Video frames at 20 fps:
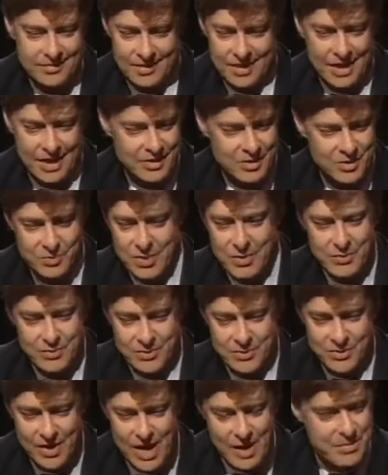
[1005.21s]
I just remember
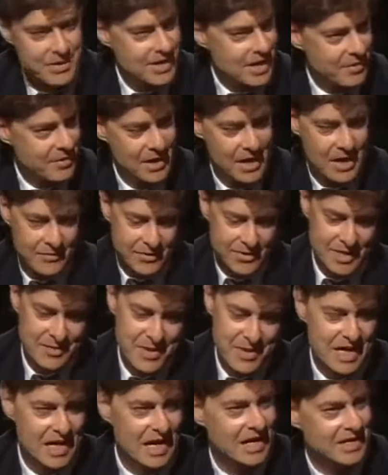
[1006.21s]
sort of happy time of life because I
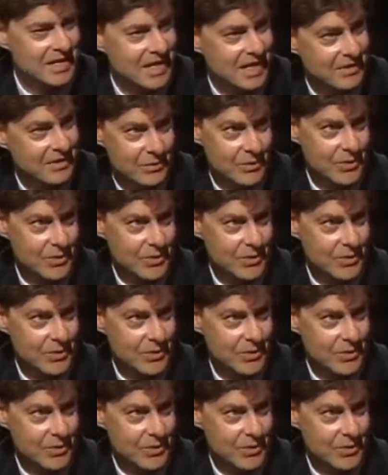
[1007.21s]
met Leslie and